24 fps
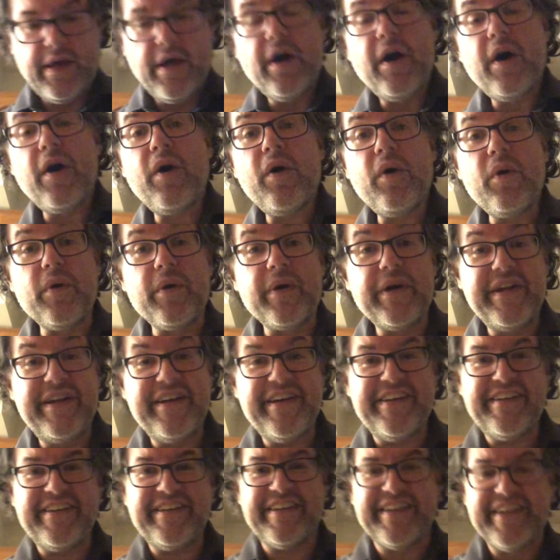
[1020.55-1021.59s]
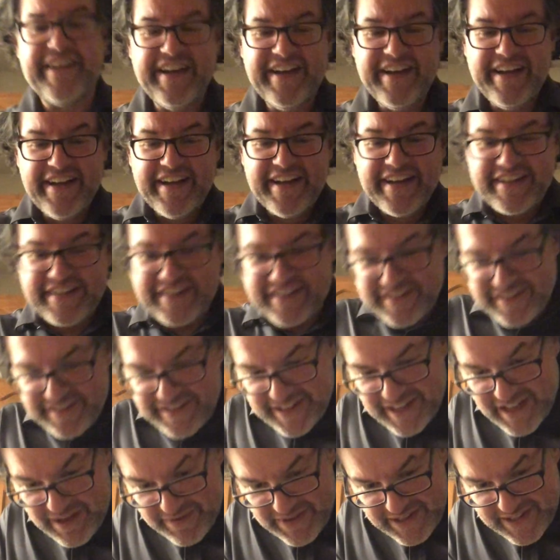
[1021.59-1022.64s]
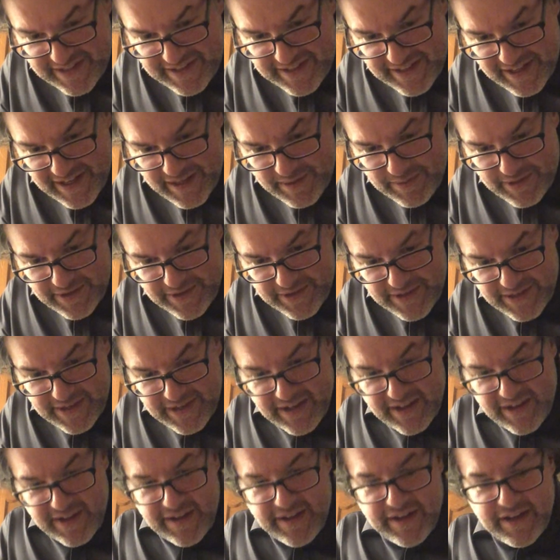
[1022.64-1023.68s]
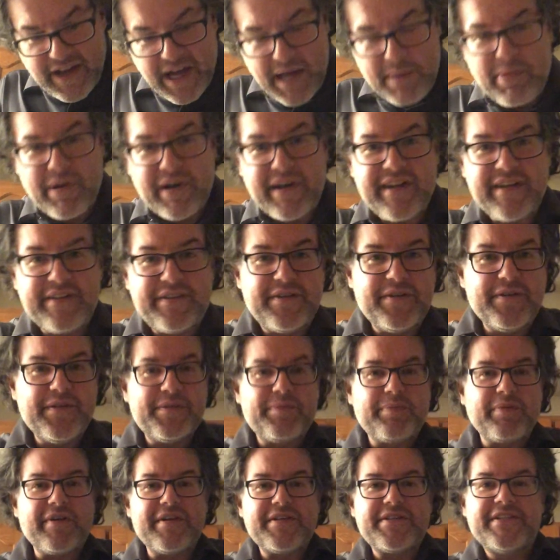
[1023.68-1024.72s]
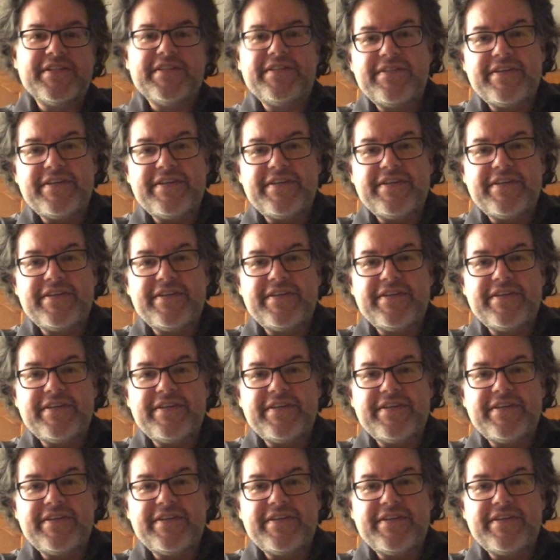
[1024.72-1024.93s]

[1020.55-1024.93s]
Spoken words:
oh, another thing I meant to tell you about. I bought a toothbrush the other